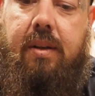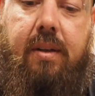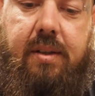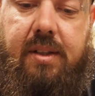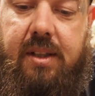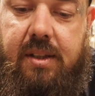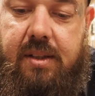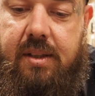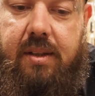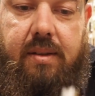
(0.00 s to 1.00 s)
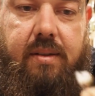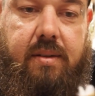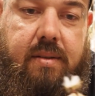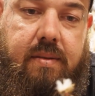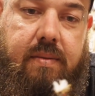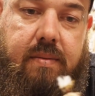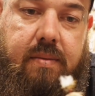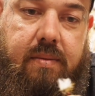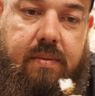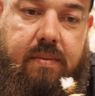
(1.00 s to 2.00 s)
because these things
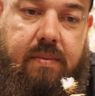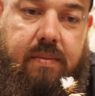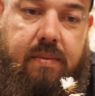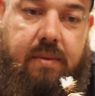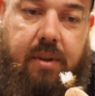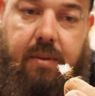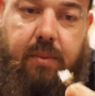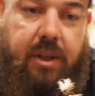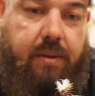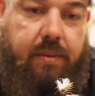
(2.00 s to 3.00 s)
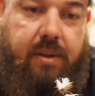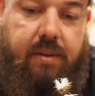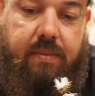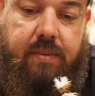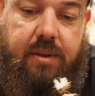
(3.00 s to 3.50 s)
go well in